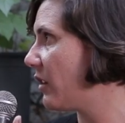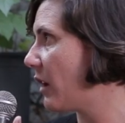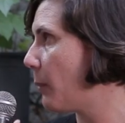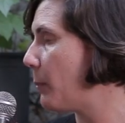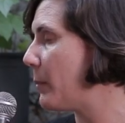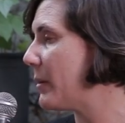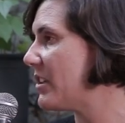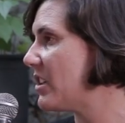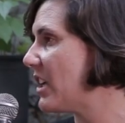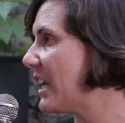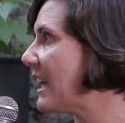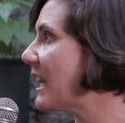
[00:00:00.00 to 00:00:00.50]
a
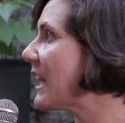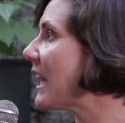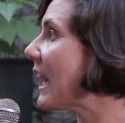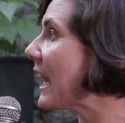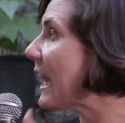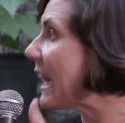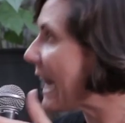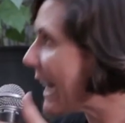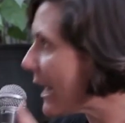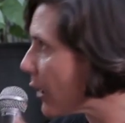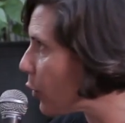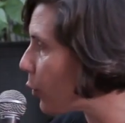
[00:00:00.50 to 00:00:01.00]
particular
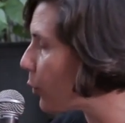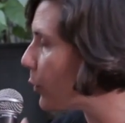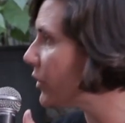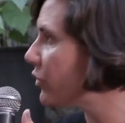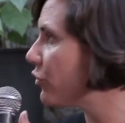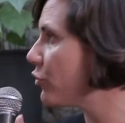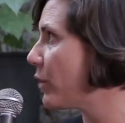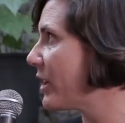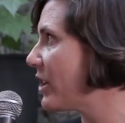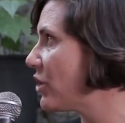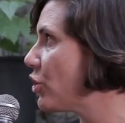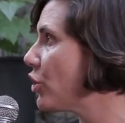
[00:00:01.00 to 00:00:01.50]
legal
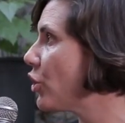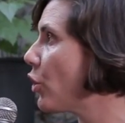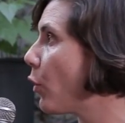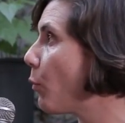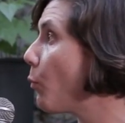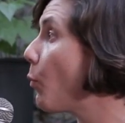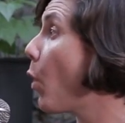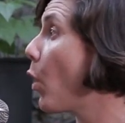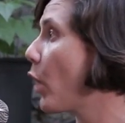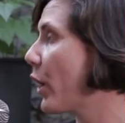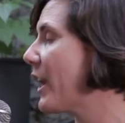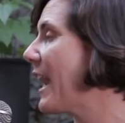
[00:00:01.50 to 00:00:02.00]
restriction on
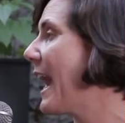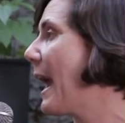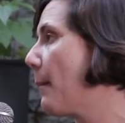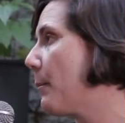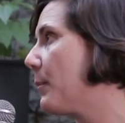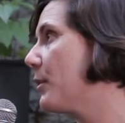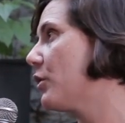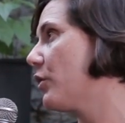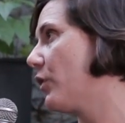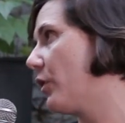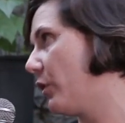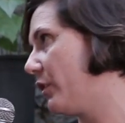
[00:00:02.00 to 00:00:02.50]
what can happen
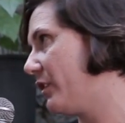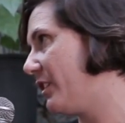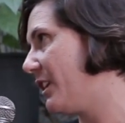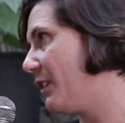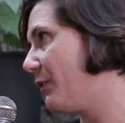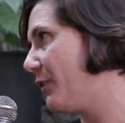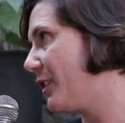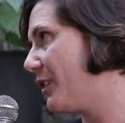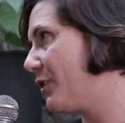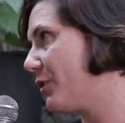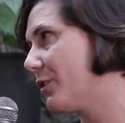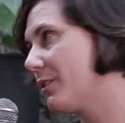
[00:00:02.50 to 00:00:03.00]
to those
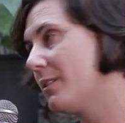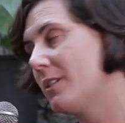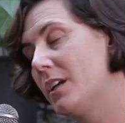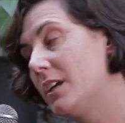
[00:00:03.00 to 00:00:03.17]
individuals.